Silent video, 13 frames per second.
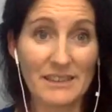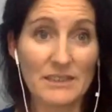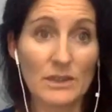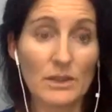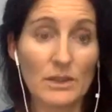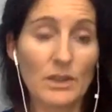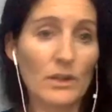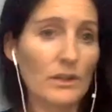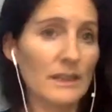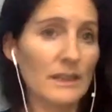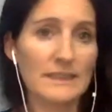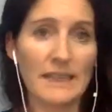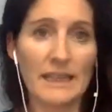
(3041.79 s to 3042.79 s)
So you don't need
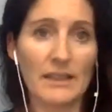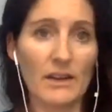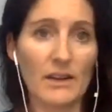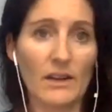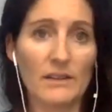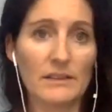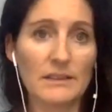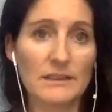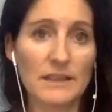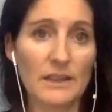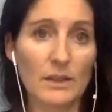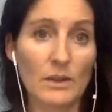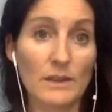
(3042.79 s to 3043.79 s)
to take it on. It's
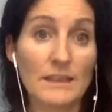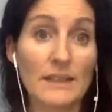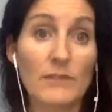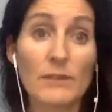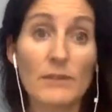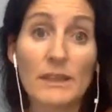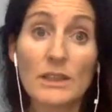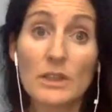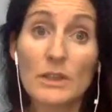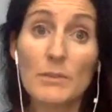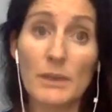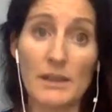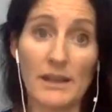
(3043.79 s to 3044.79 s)
not yours, and it really
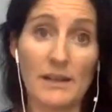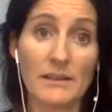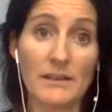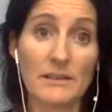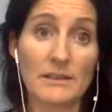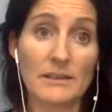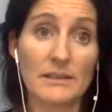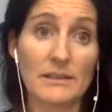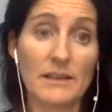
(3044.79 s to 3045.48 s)
should be theirs.